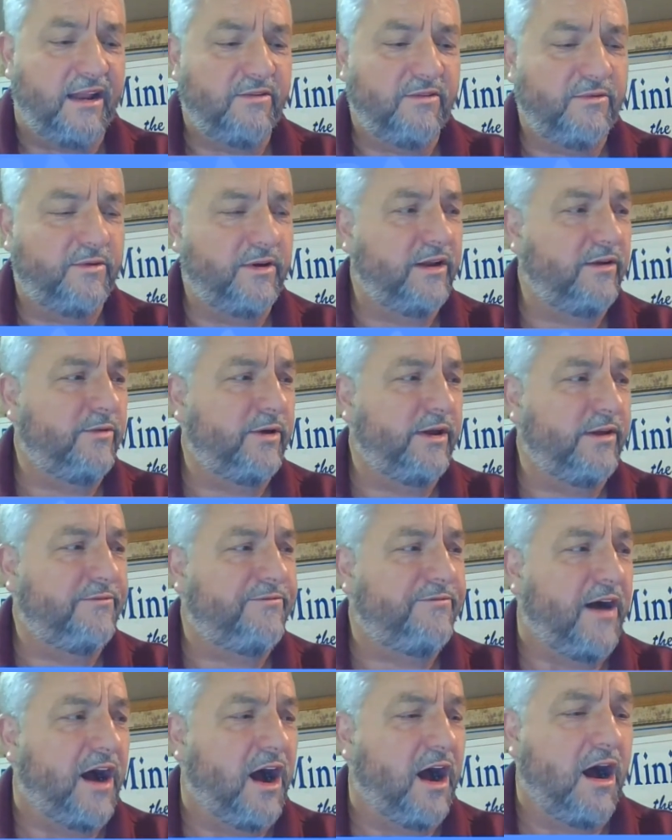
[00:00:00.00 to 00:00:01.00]
When we
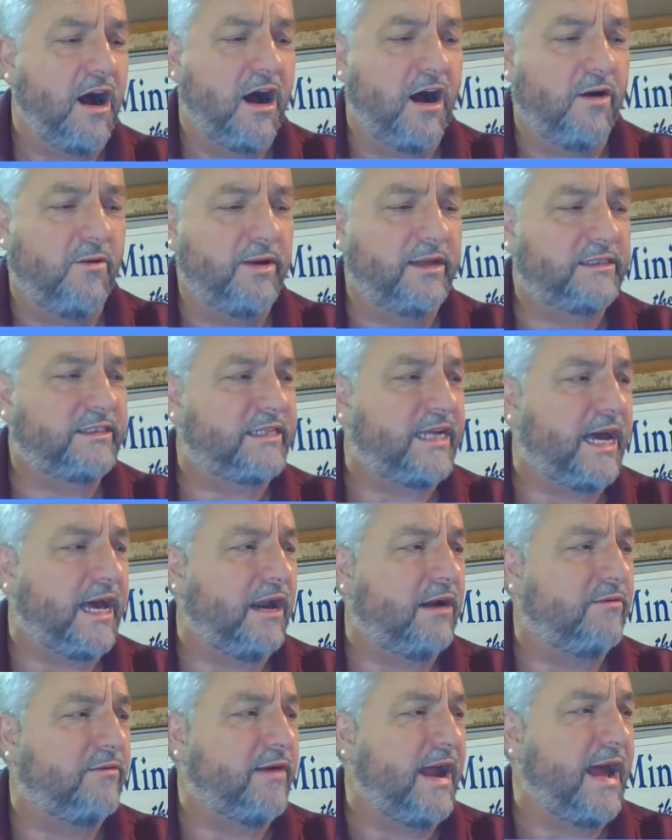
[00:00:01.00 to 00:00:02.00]
fall, we
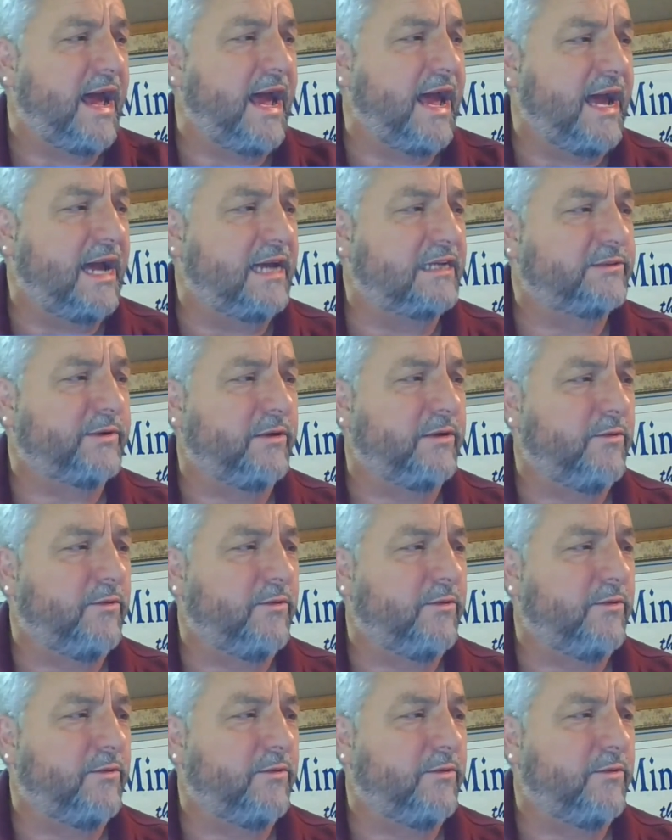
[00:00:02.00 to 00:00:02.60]
shall arise. We